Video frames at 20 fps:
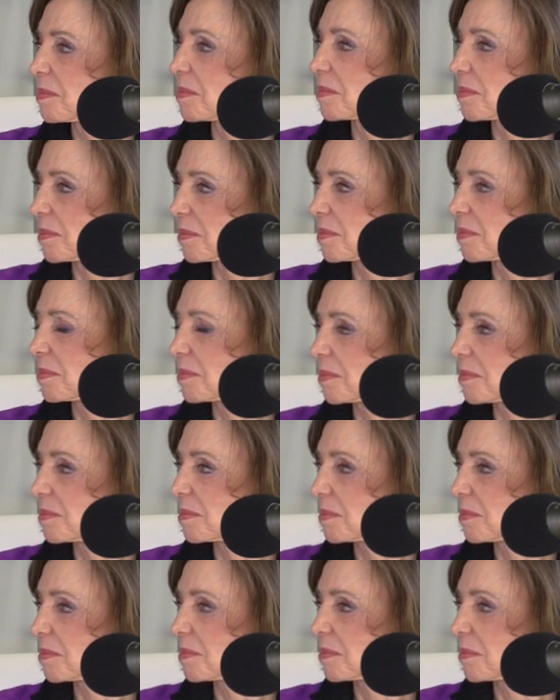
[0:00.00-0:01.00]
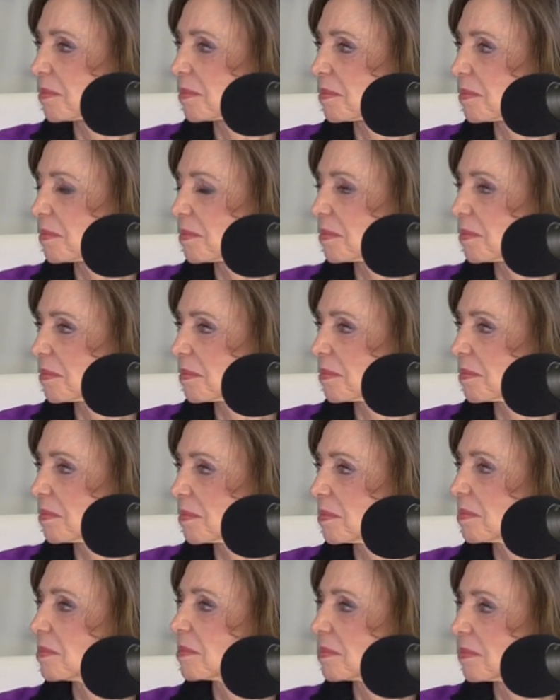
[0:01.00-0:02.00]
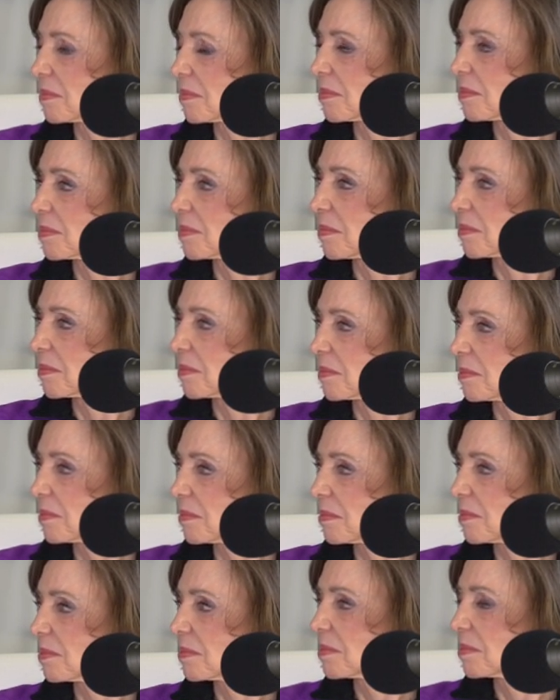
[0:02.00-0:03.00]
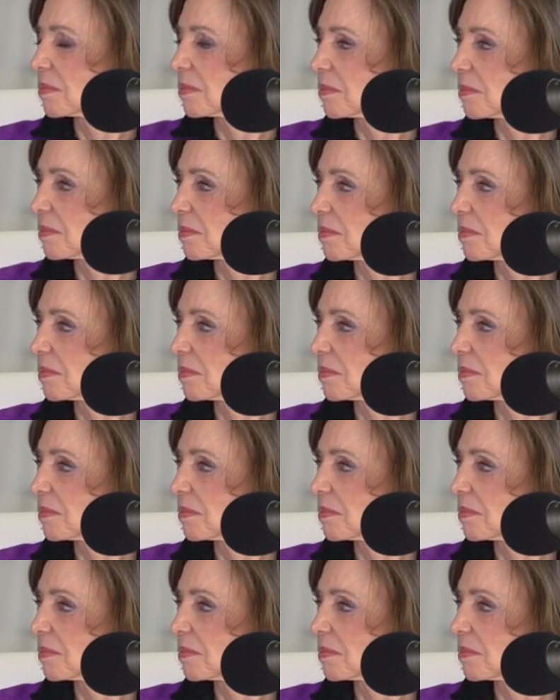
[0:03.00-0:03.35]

(silent)